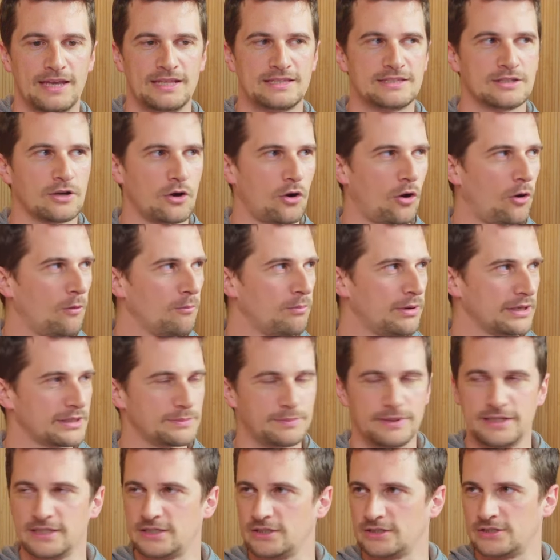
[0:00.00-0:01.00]
it's a
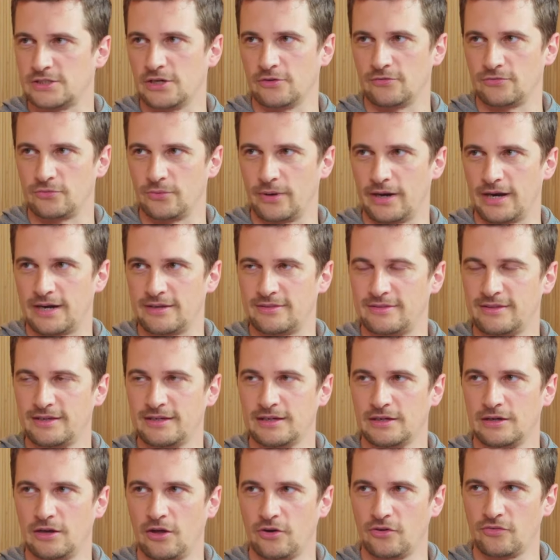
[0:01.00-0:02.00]
complex piece of software. I
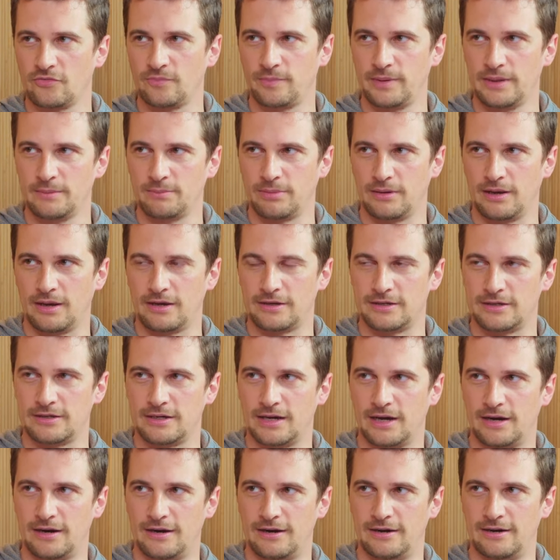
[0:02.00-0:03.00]
think a lot of people
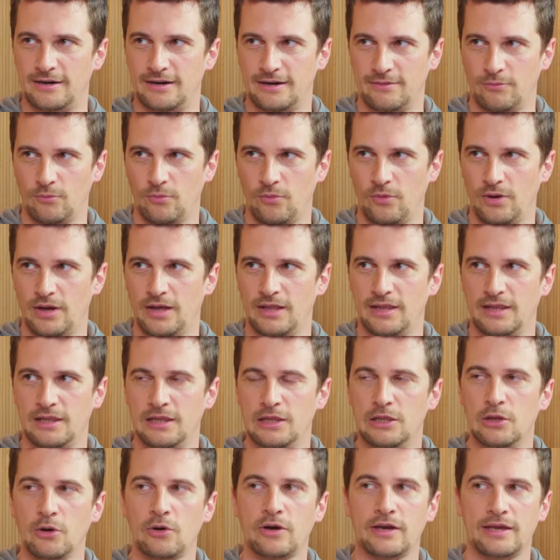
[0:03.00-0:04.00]
are are
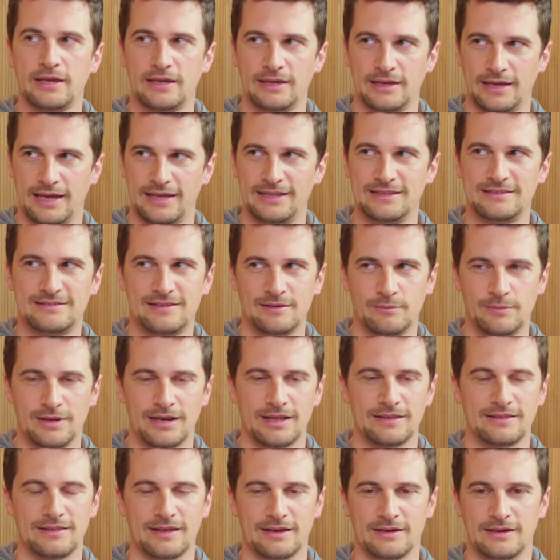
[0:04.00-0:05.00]
intimidated. looking
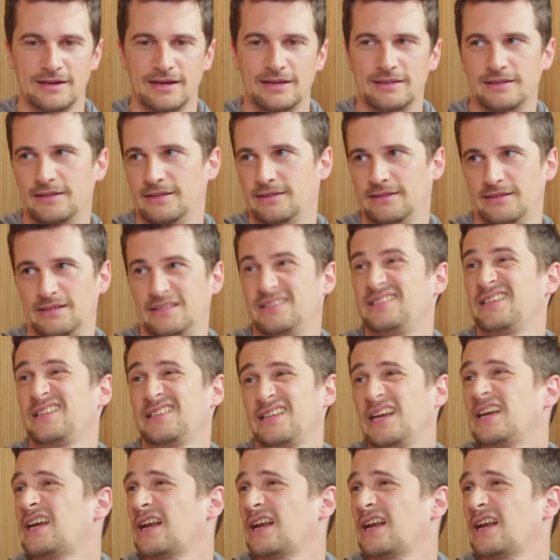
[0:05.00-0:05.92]
intimidated. Uh, it,